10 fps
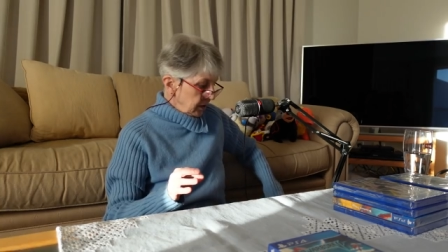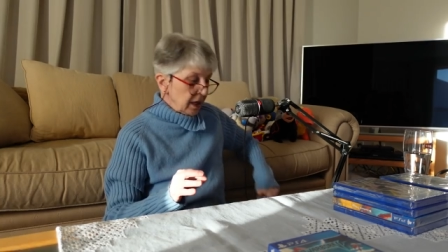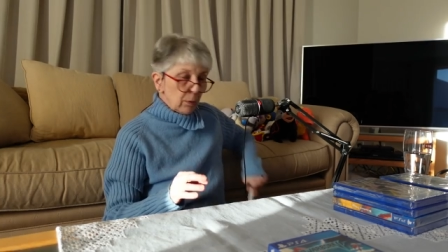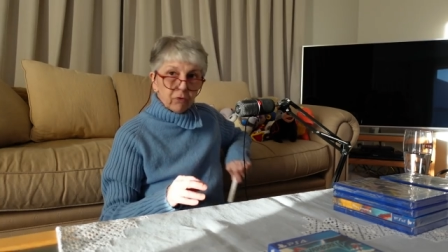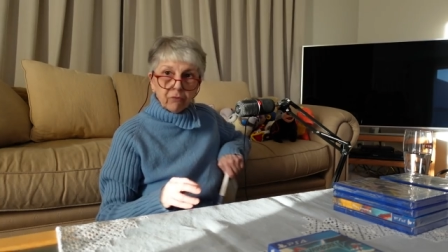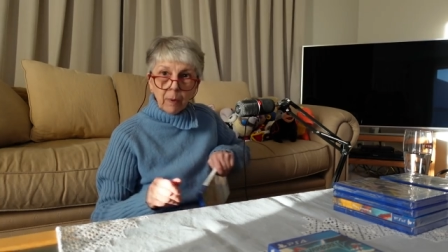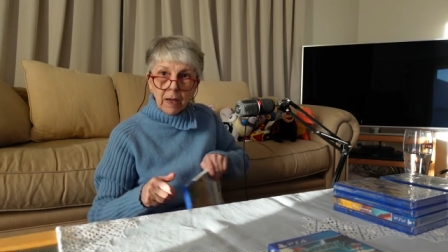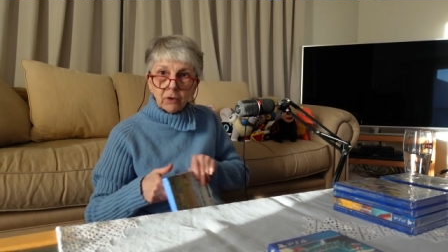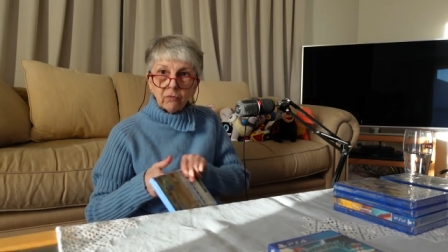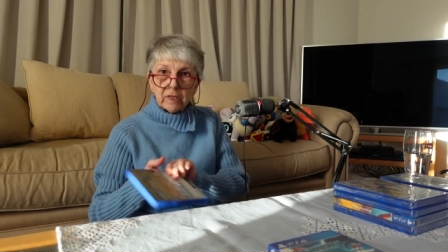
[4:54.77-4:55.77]
There was
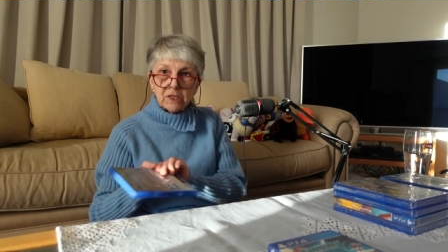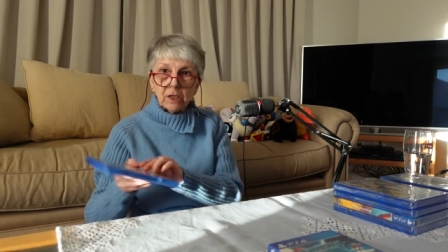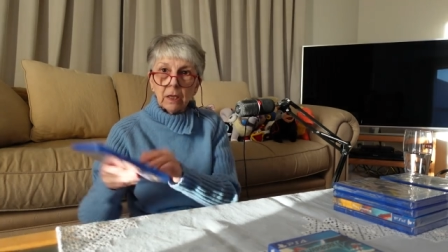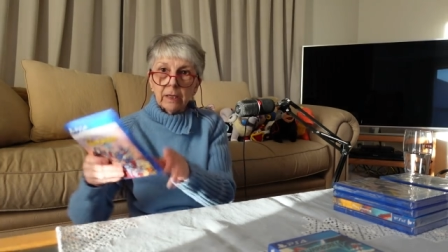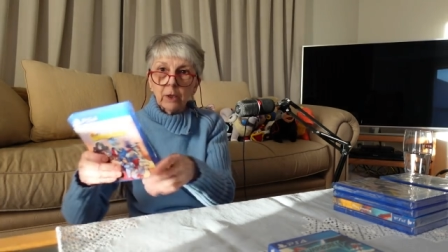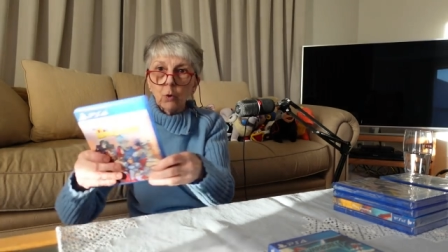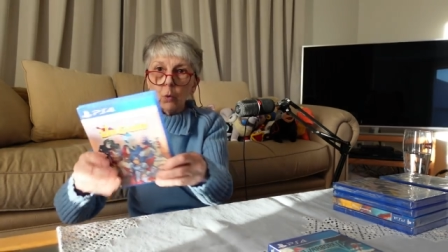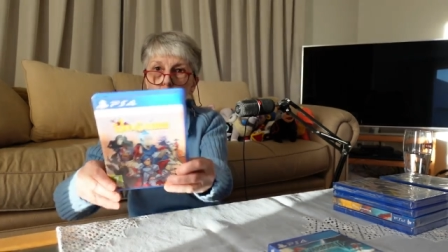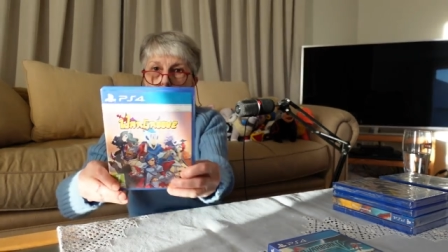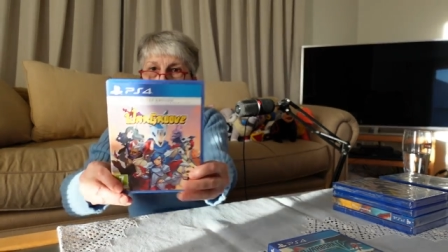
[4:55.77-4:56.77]
one recently
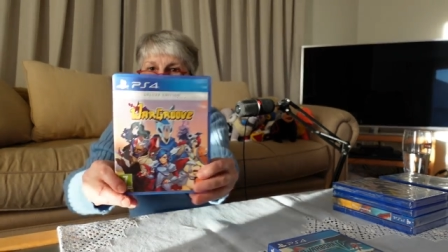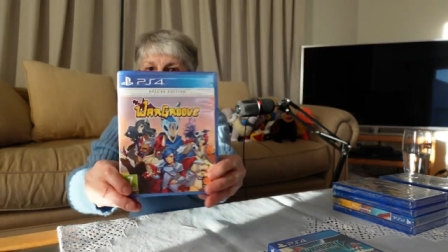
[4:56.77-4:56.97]
called